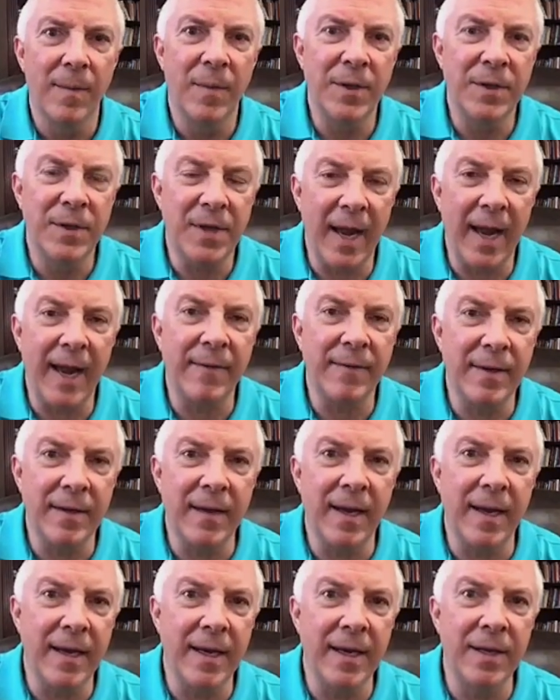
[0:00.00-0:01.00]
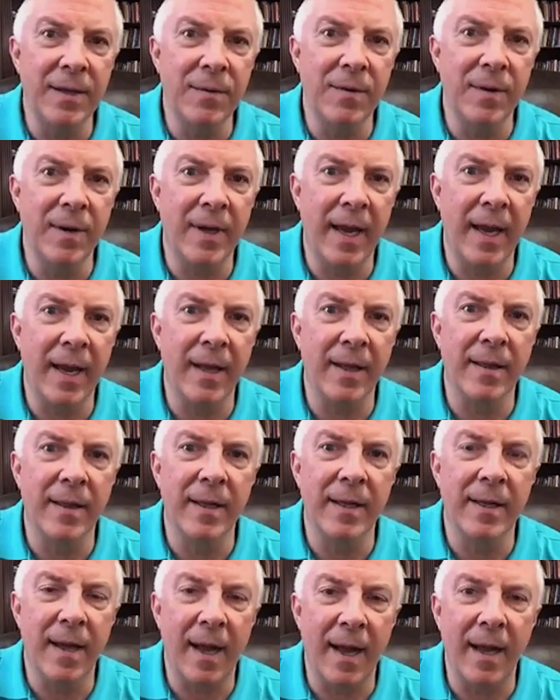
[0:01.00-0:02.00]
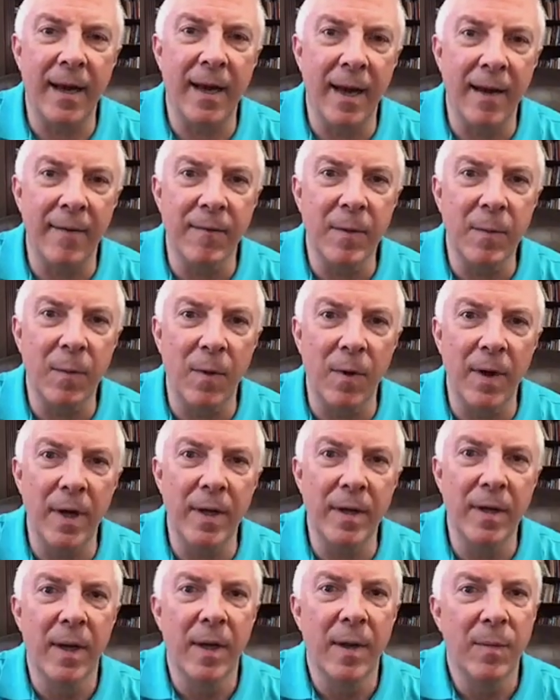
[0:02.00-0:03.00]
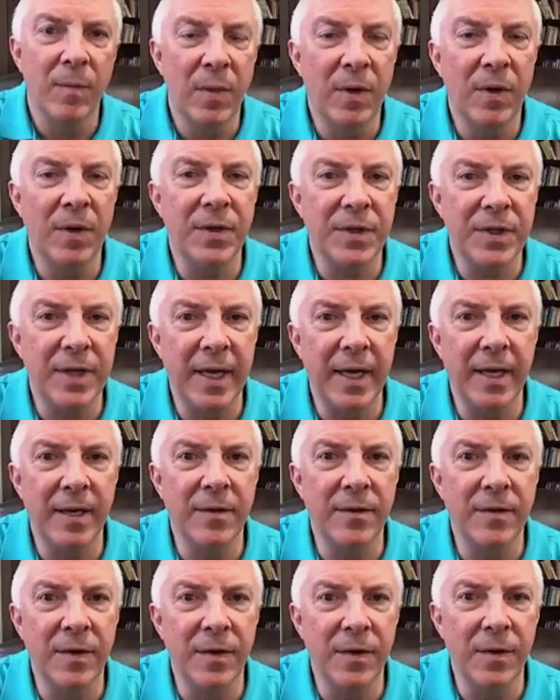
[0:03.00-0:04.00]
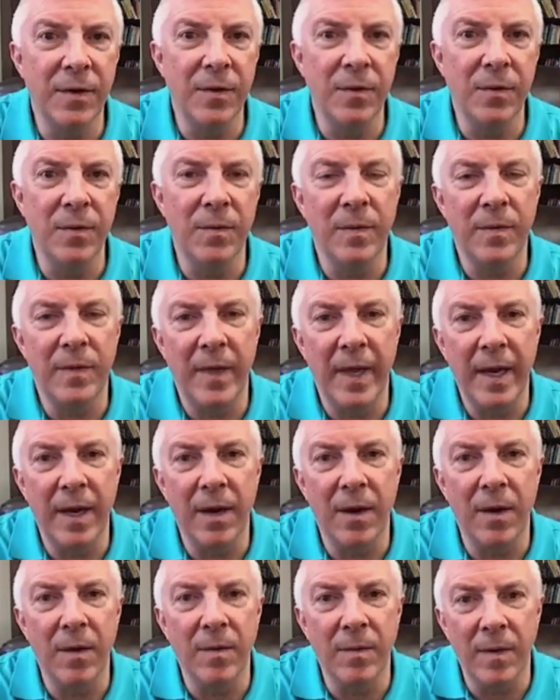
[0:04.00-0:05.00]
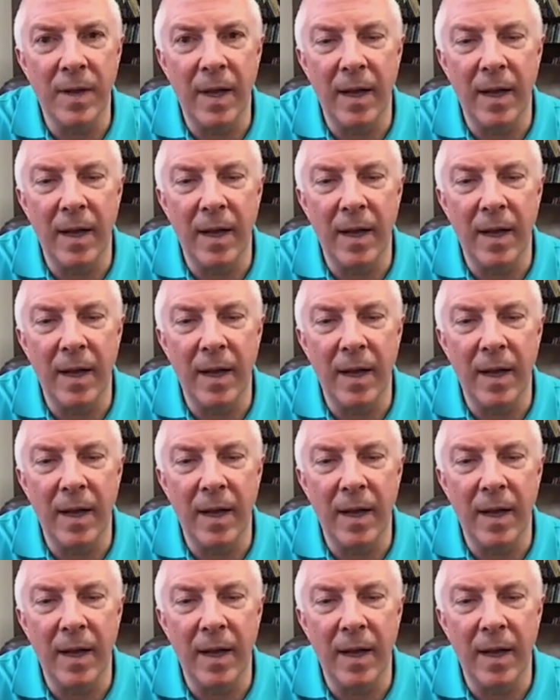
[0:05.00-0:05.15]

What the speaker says: but you have to take into account that not everyone puts into their